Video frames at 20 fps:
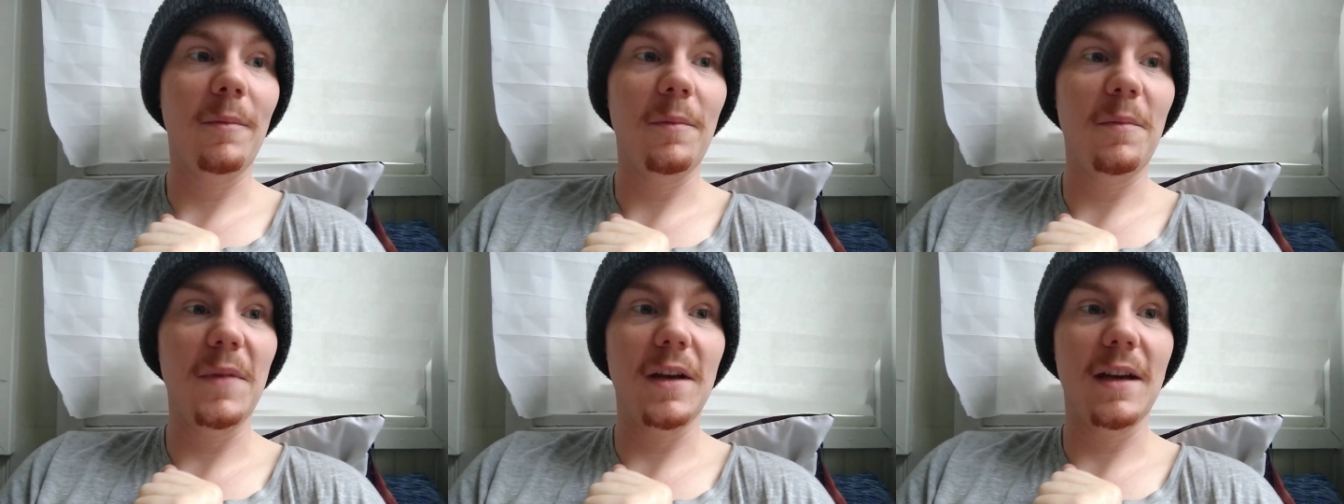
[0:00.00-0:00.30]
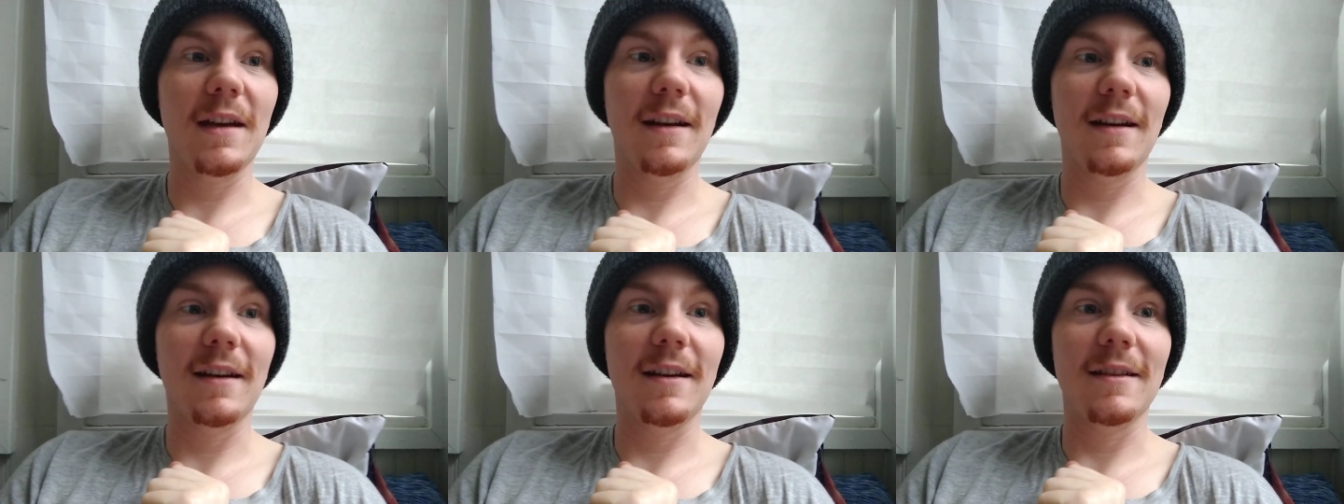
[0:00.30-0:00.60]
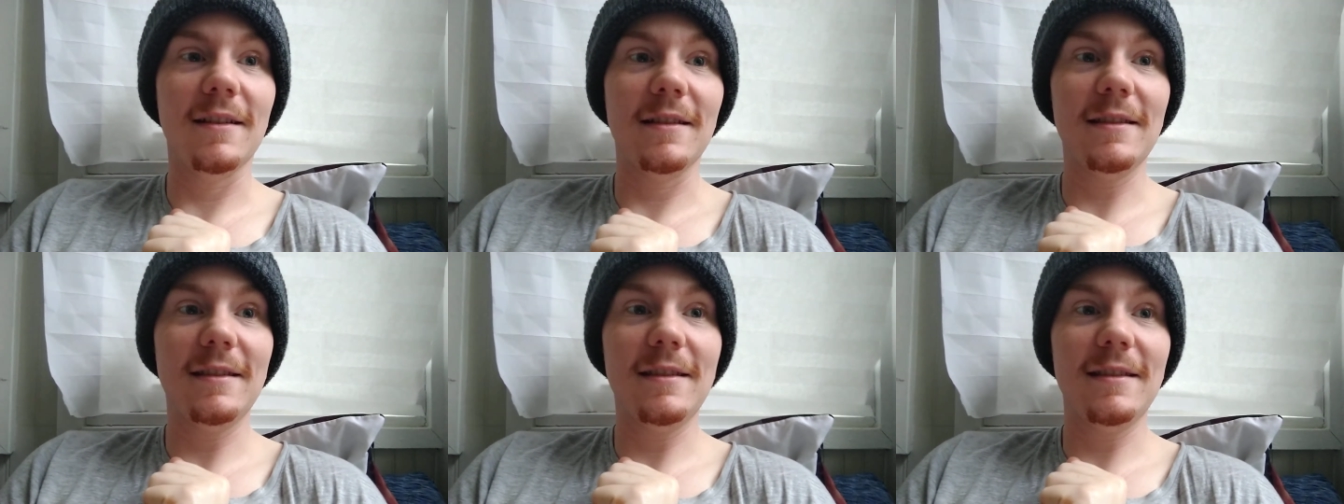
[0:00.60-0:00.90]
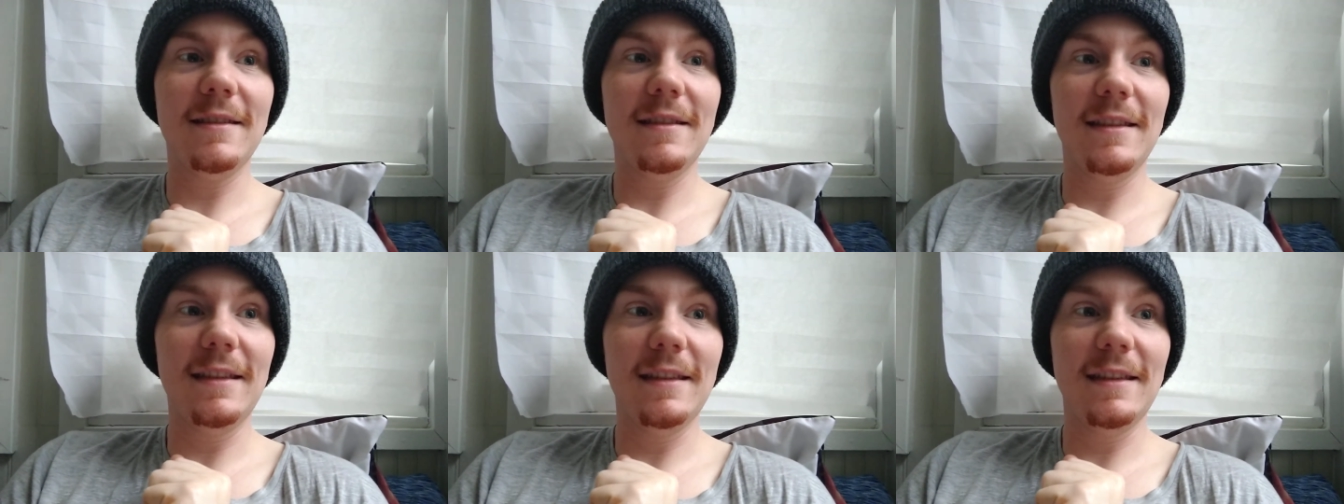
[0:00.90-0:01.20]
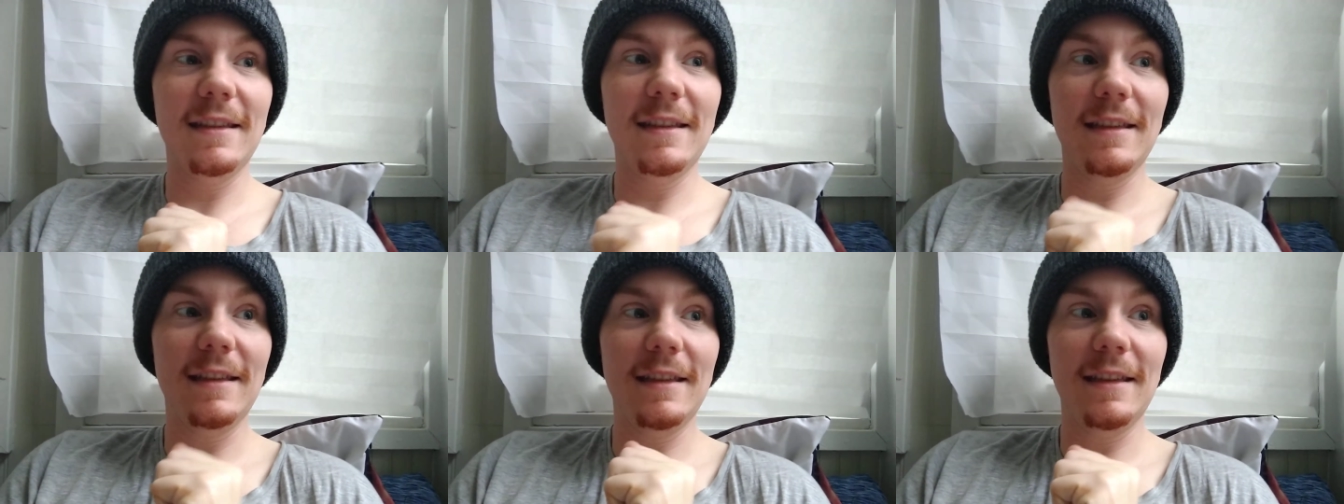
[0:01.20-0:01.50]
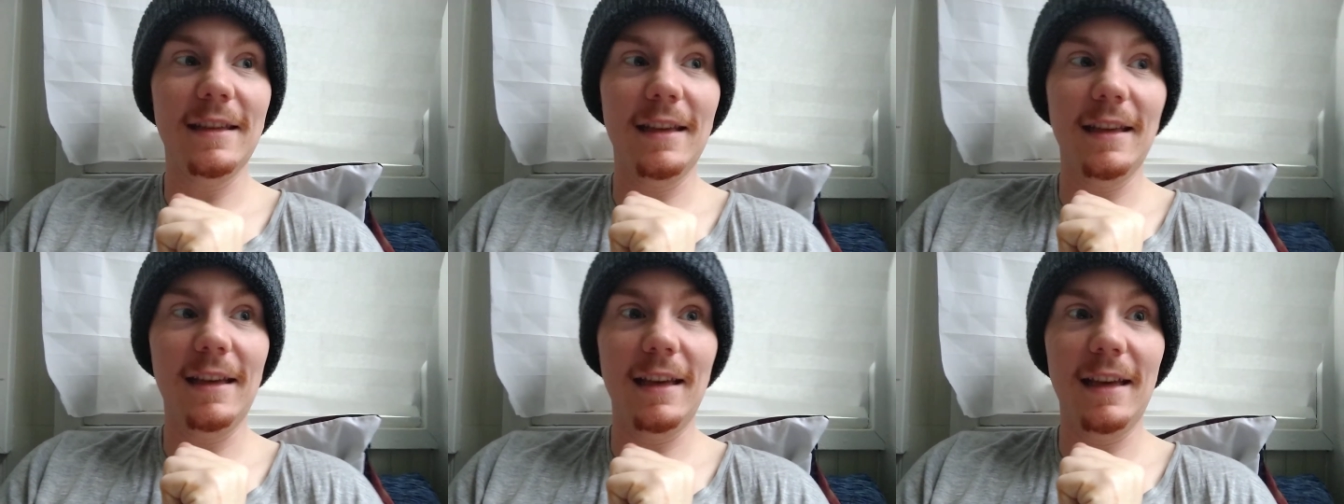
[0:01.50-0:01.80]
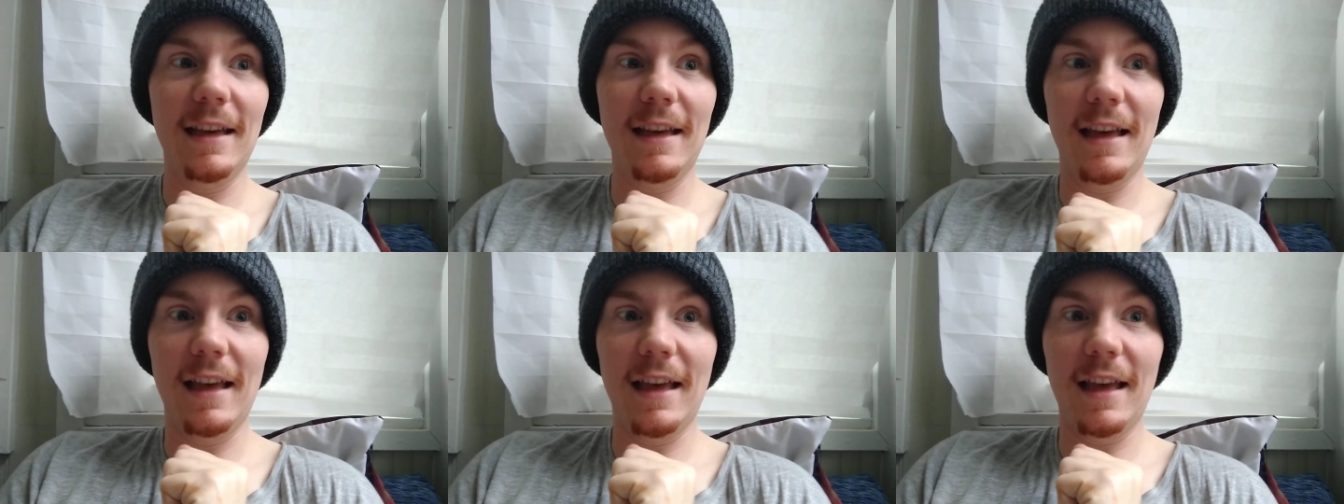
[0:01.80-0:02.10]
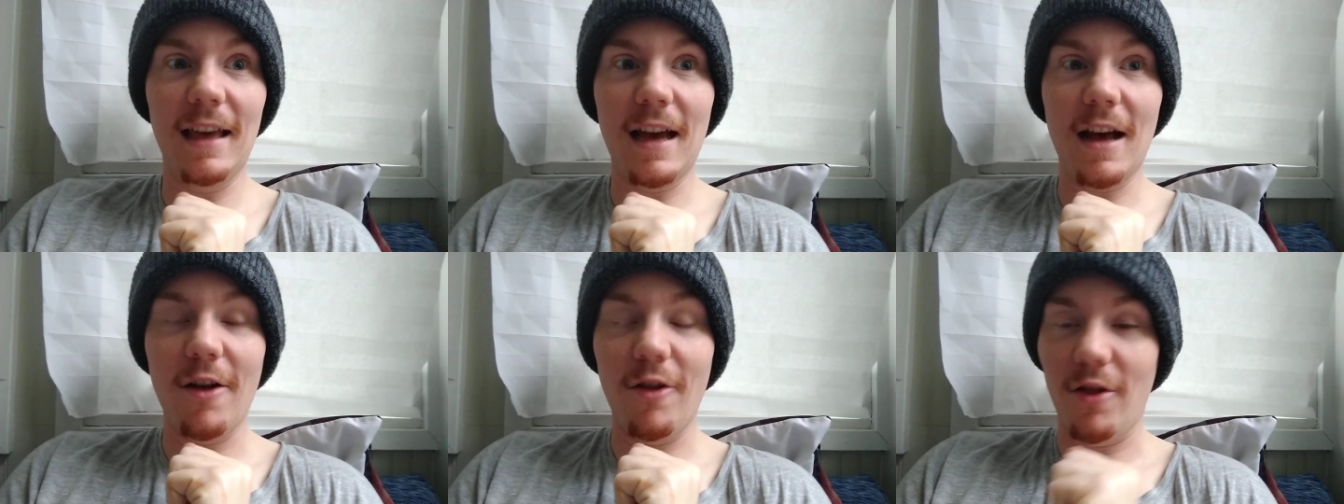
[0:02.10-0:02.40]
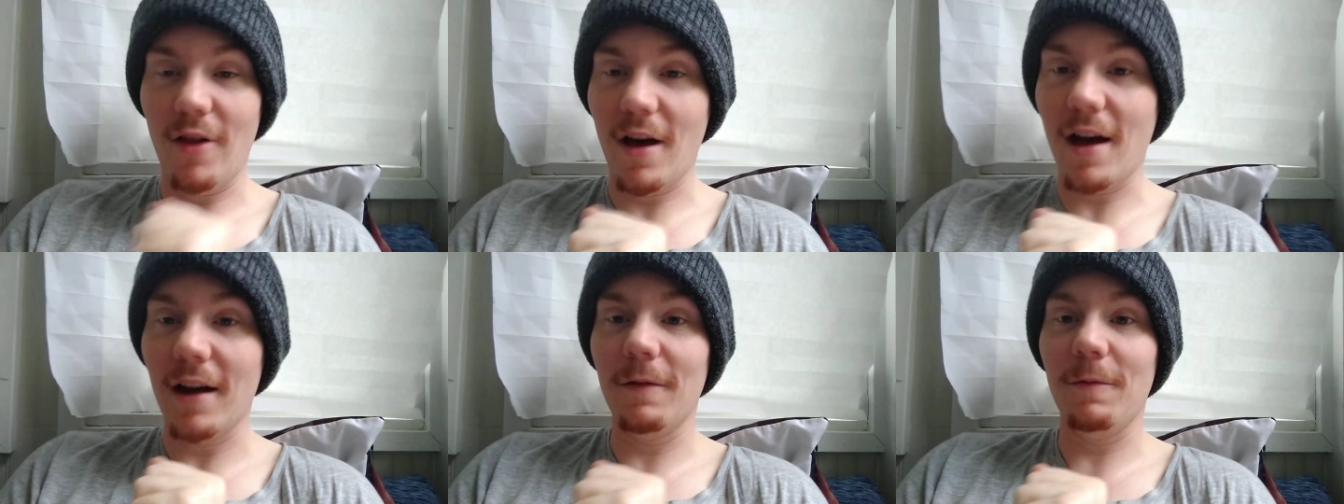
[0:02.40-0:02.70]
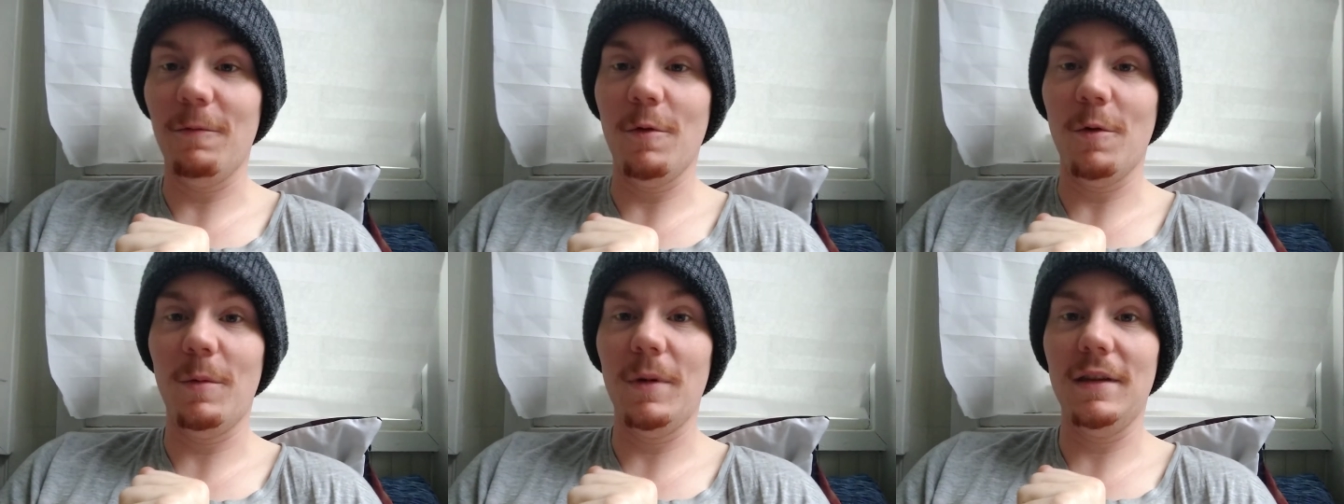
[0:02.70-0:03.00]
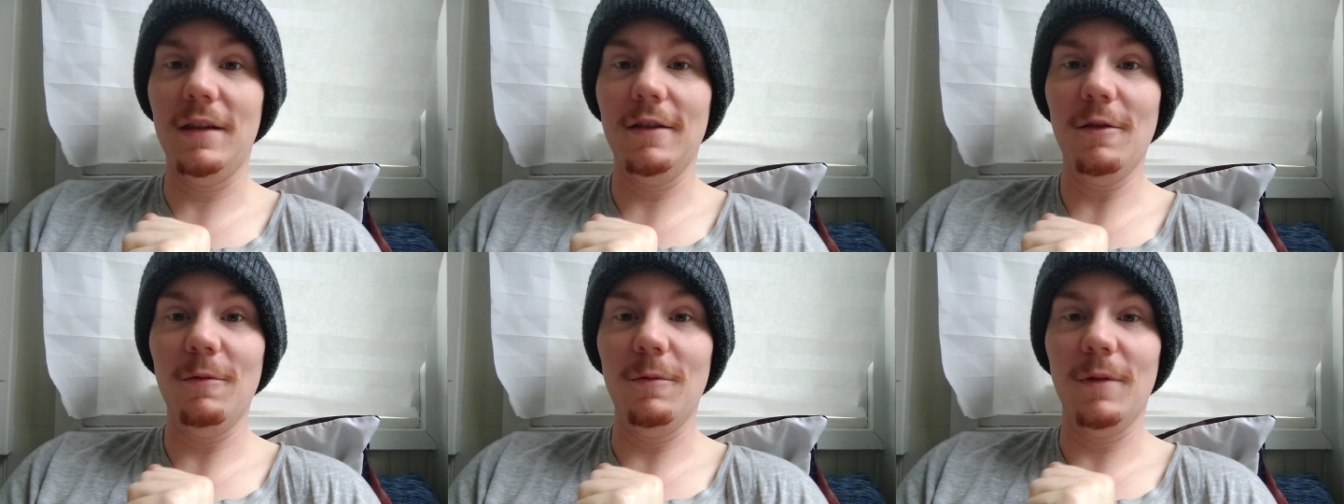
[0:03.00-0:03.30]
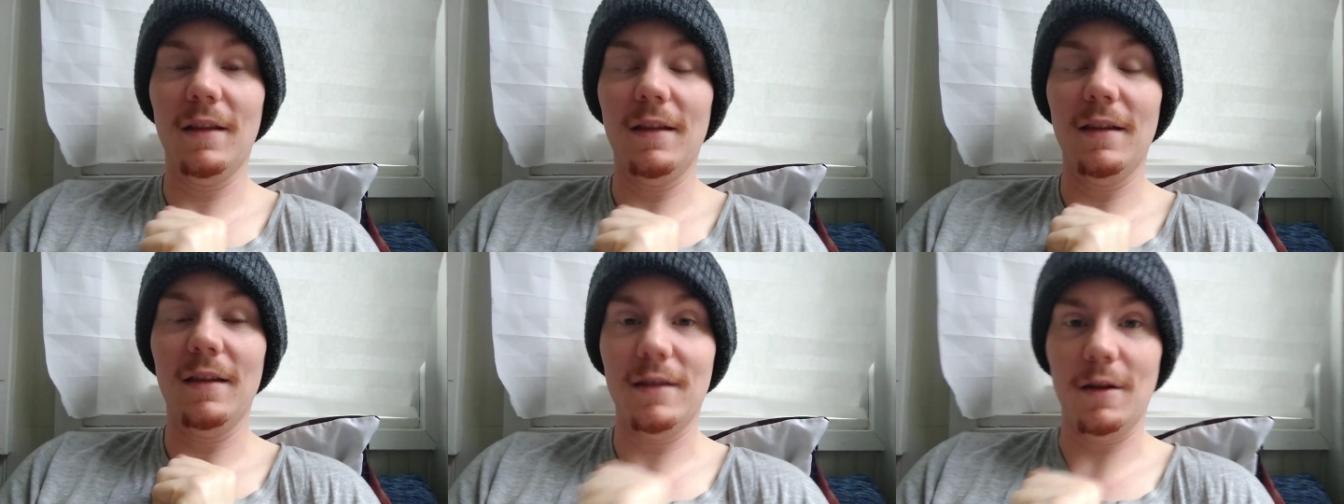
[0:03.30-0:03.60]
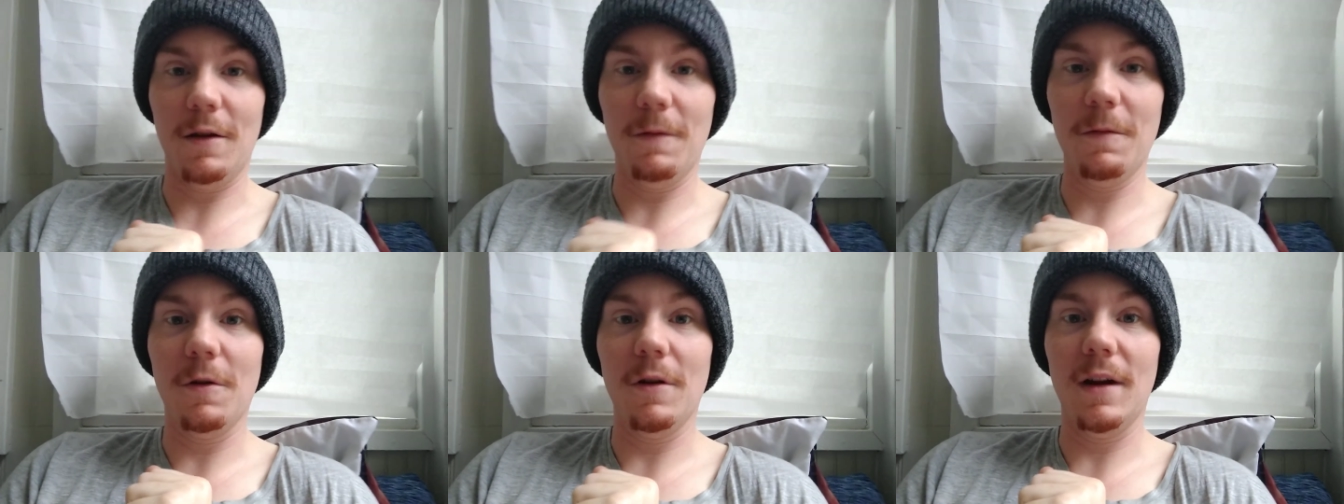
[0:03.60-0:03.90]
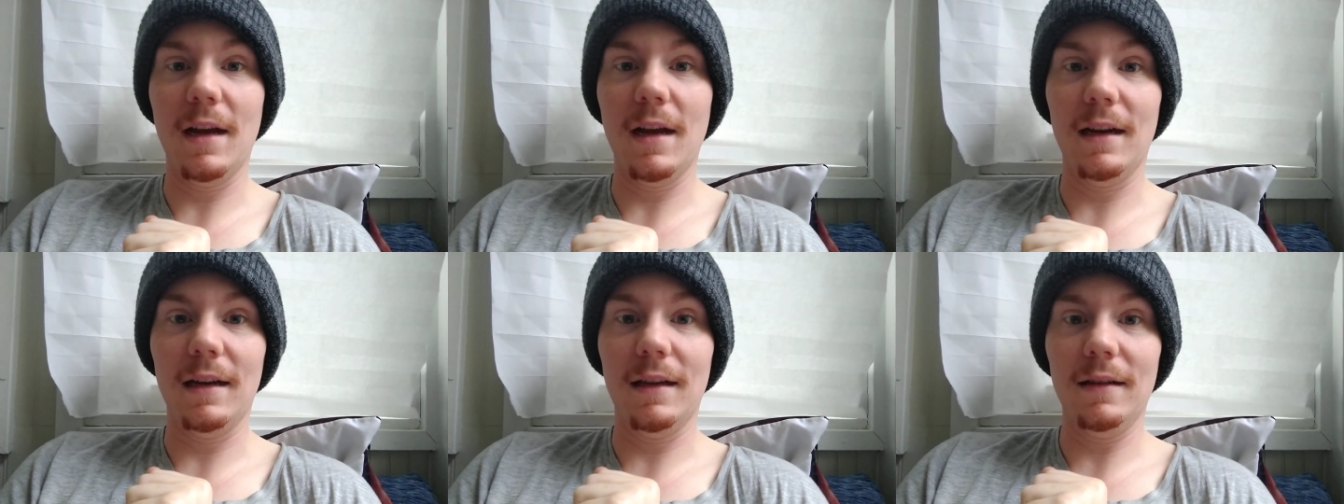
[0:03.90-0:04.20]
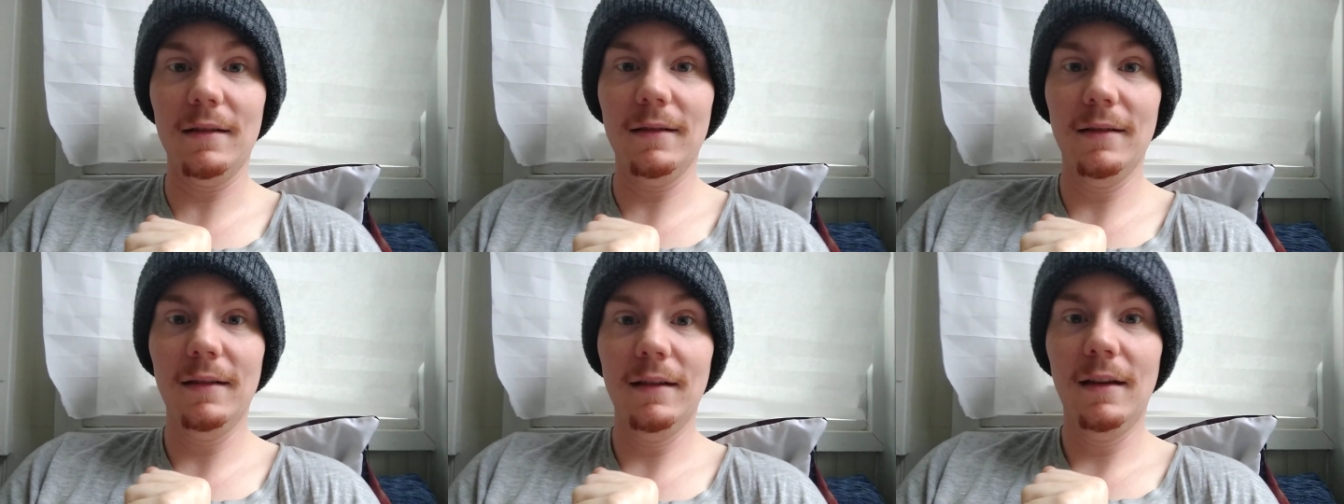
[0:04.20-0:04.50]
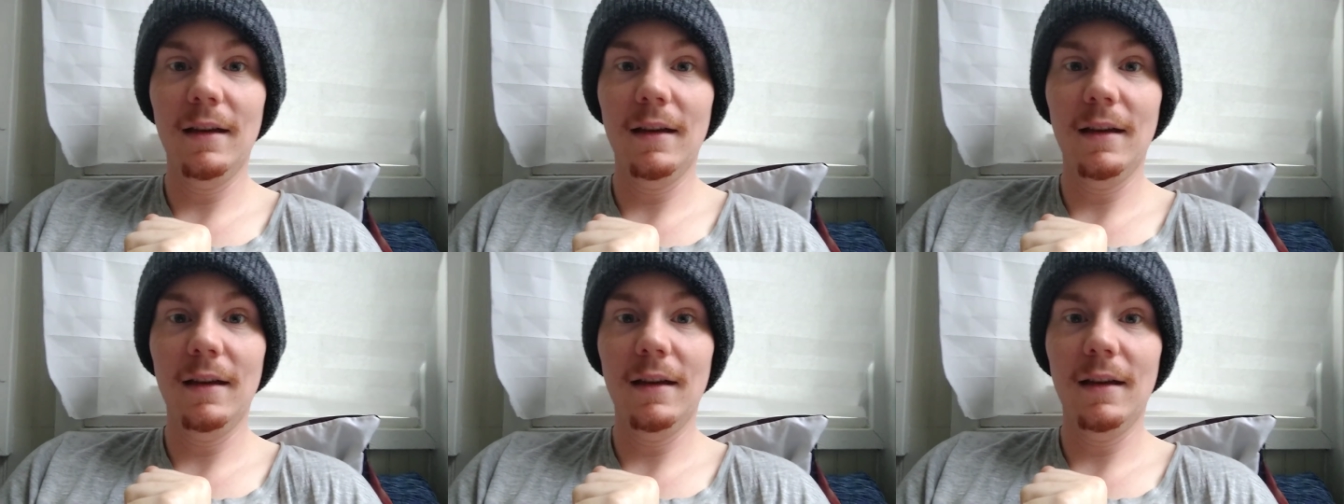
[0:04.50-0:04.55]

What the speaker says: because a lot of what we deal with is self-created.